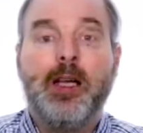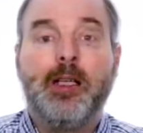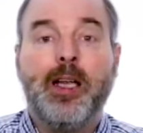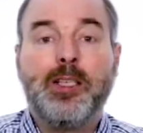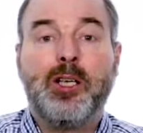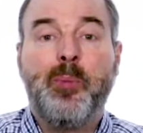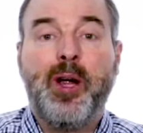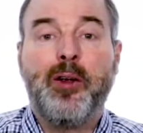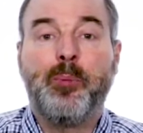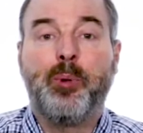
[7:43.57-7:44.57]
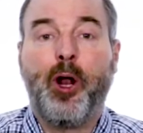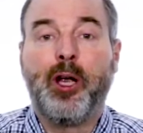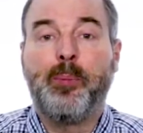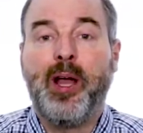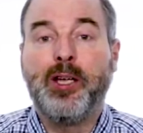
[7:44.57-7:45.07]
Let's compare the
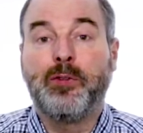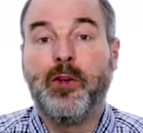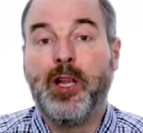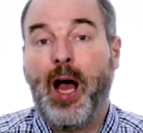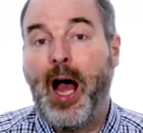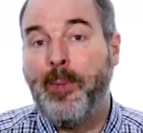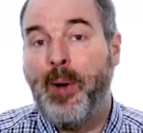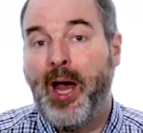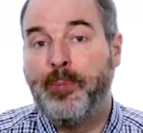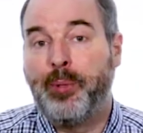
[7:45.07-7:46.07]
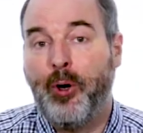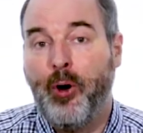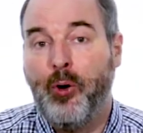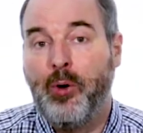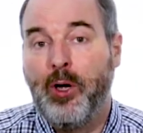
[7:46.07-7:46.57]
product page for the iPad
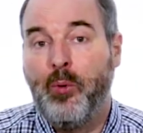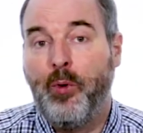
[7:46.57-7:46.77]
Pro